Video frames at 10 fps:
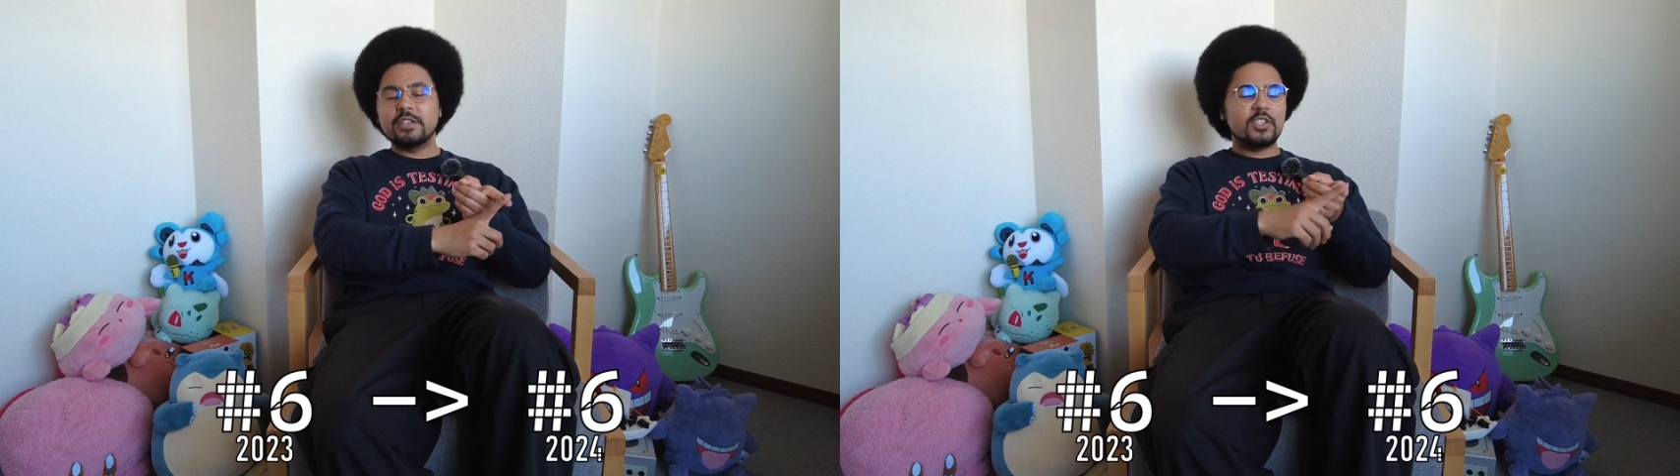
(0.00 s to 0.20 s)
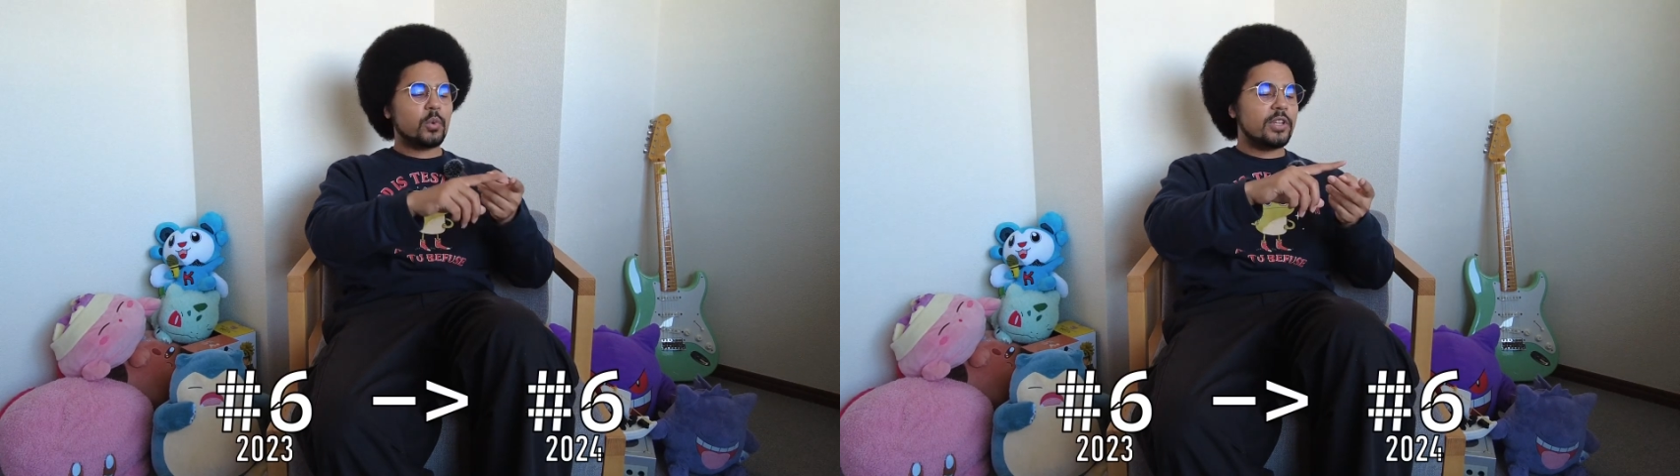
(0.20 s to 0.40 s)

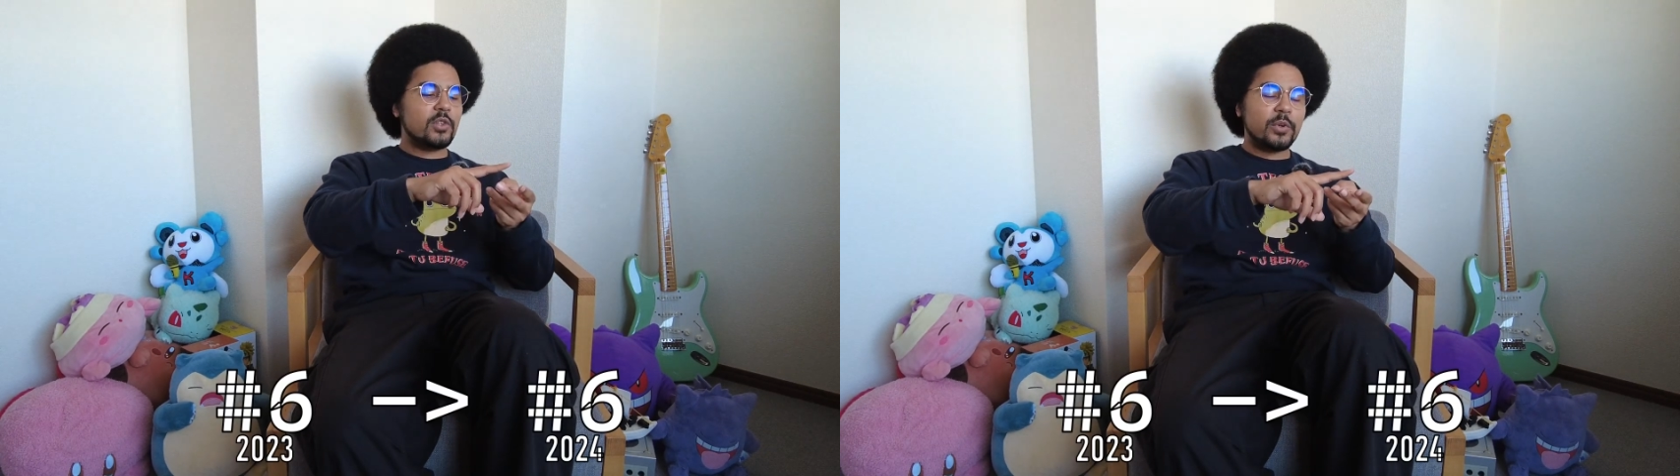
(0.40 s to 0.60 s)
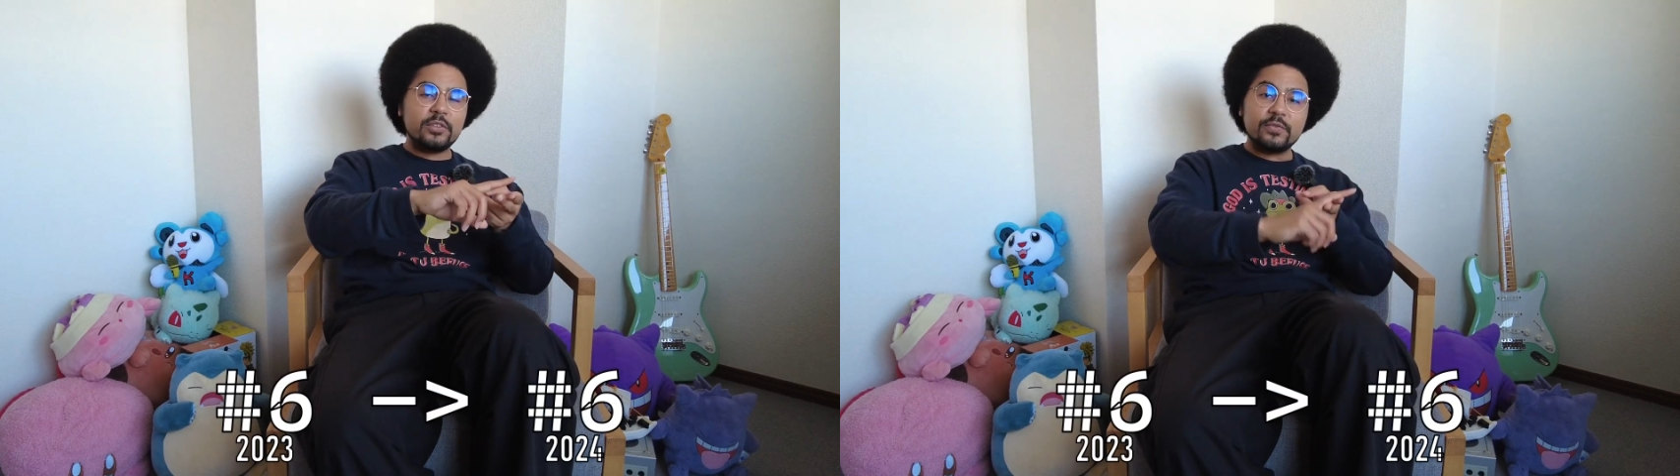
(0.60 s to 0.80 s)

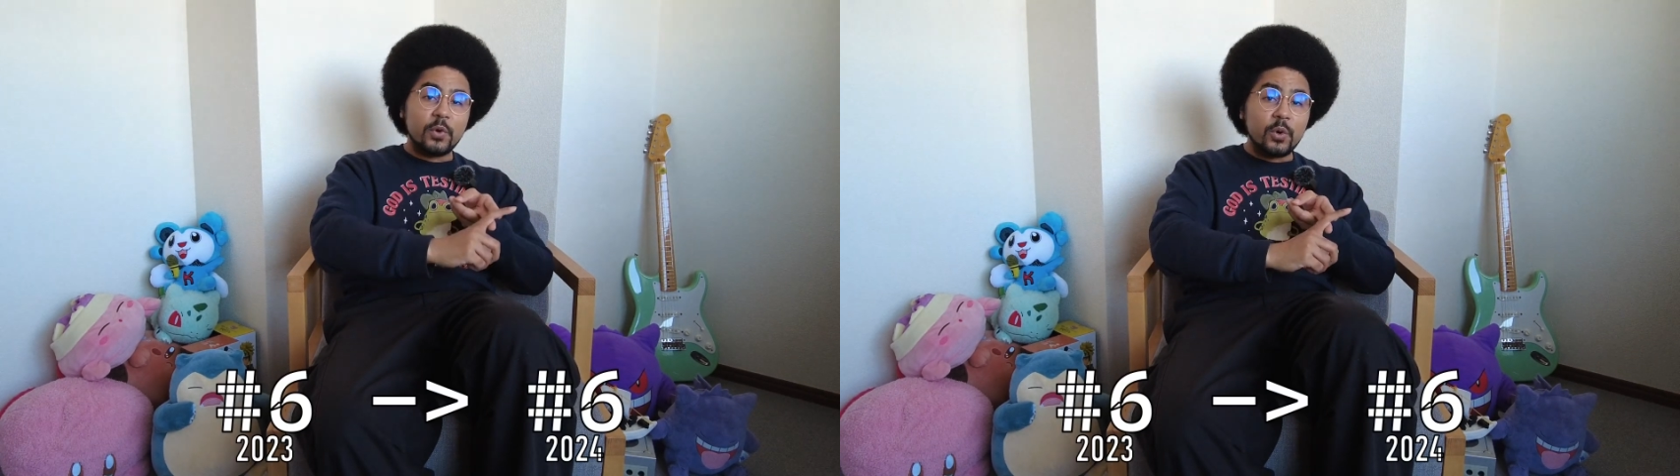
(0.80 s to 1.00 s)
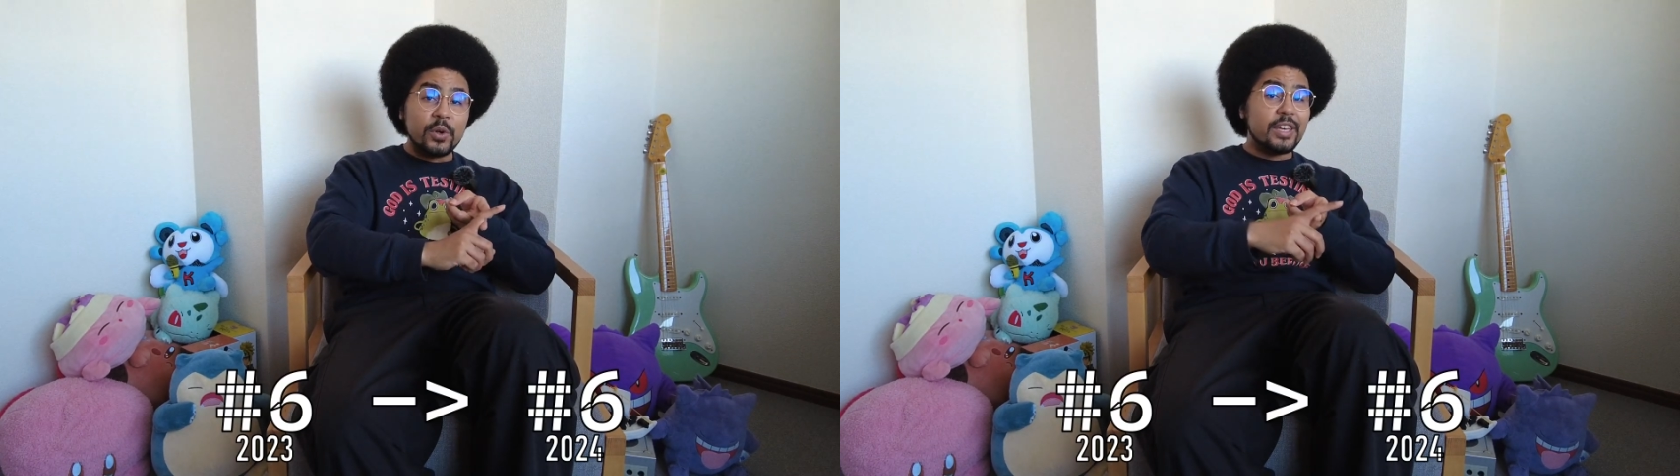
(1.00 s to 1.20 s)

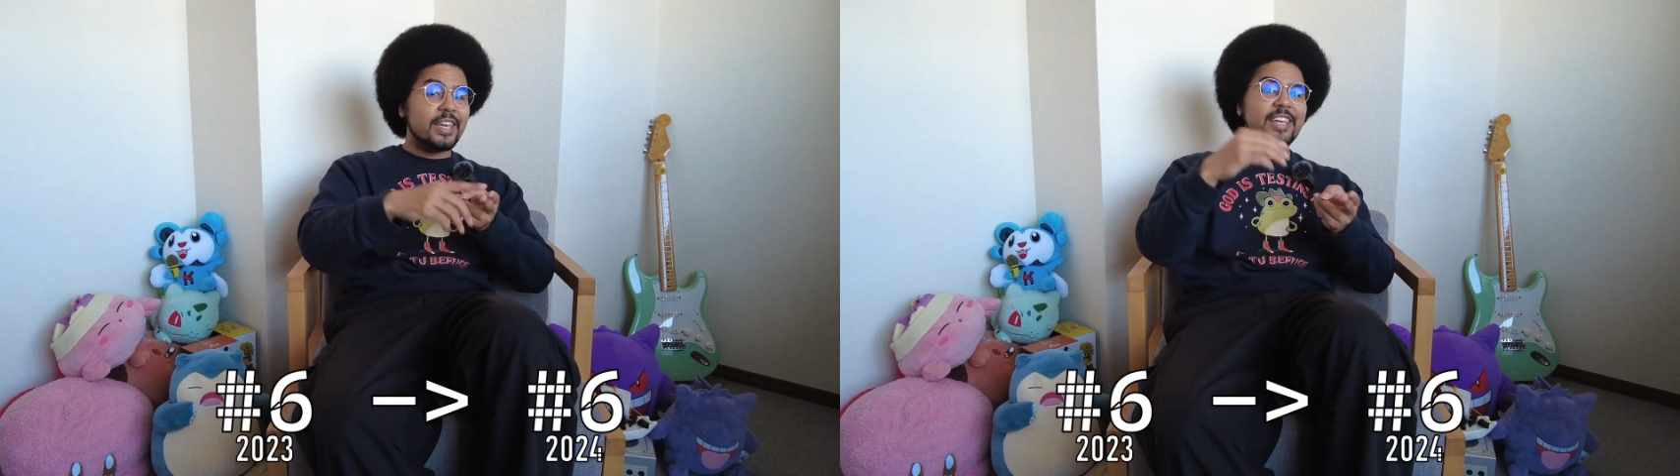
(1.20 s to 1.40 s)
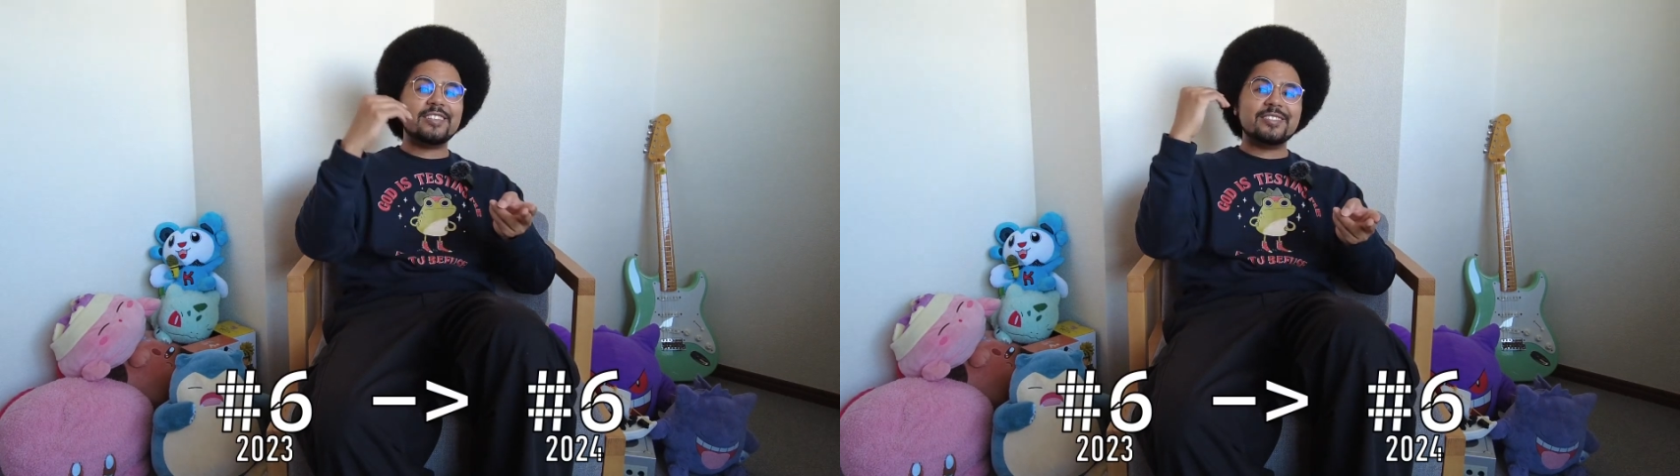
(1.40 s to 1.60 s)
2024, it's